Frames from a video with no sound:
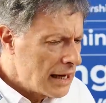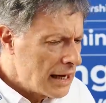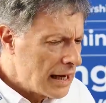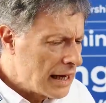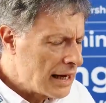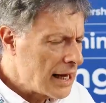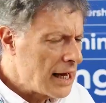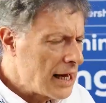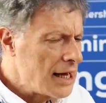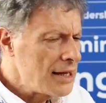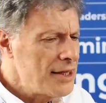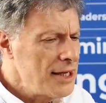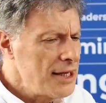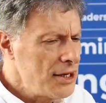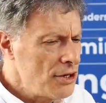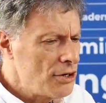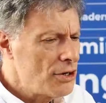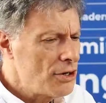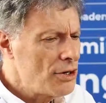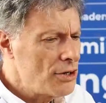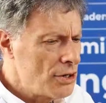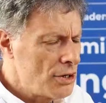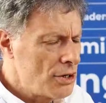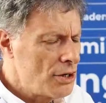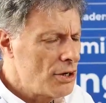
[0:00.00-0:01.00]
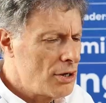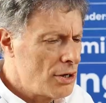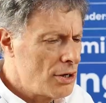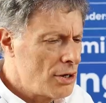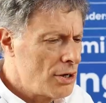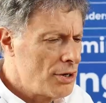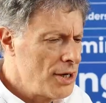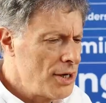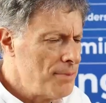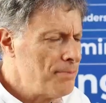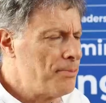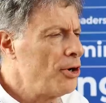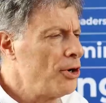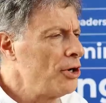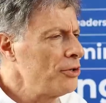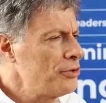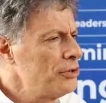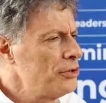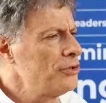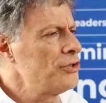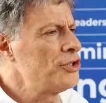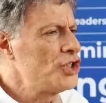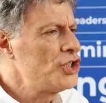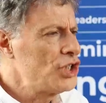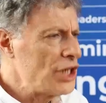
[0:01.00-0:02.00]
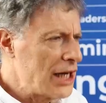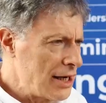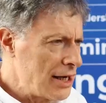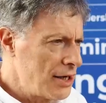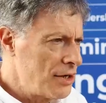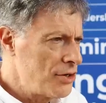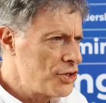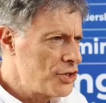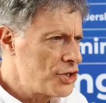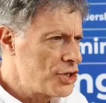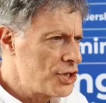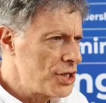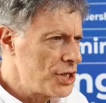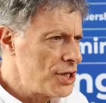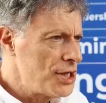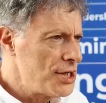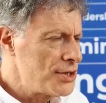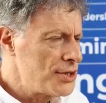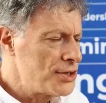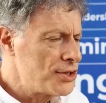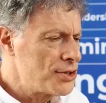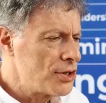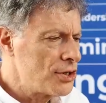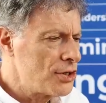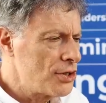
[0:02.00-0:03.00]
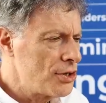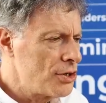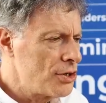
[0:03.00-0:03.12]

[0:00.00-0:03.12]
I think an important challenge is